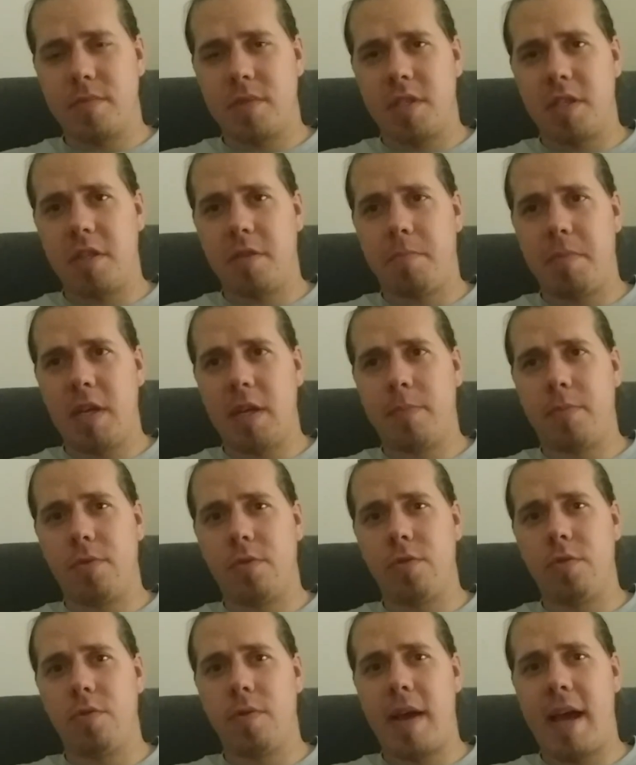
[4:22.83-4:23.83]
to the
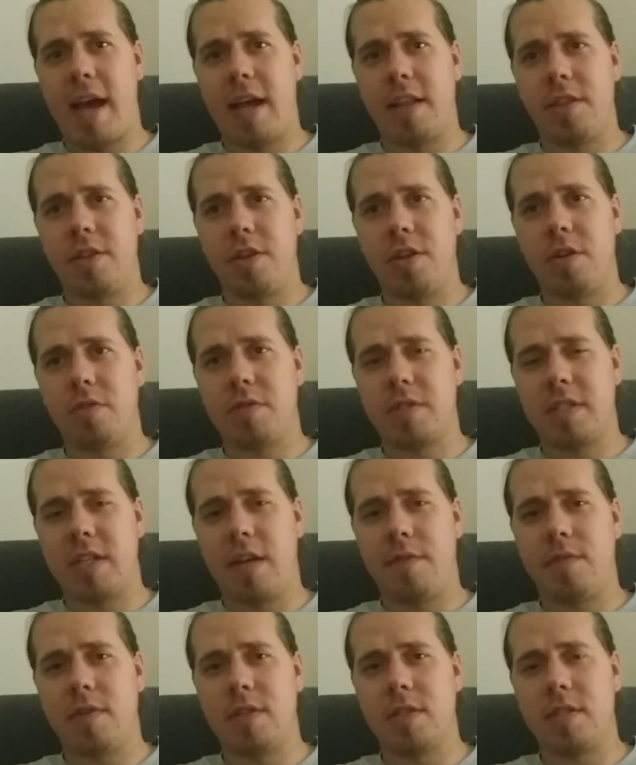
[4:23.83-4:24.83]
people who had the Note
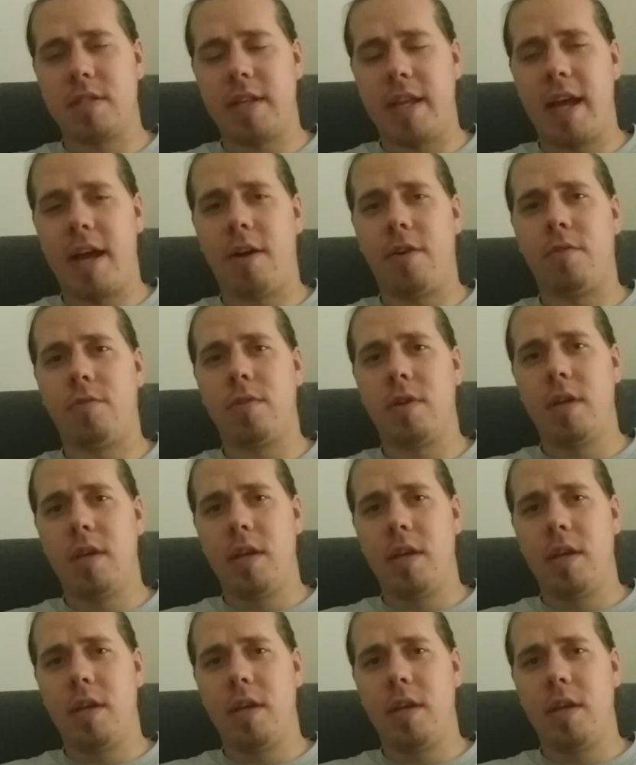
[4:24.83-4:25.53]
7s. Now,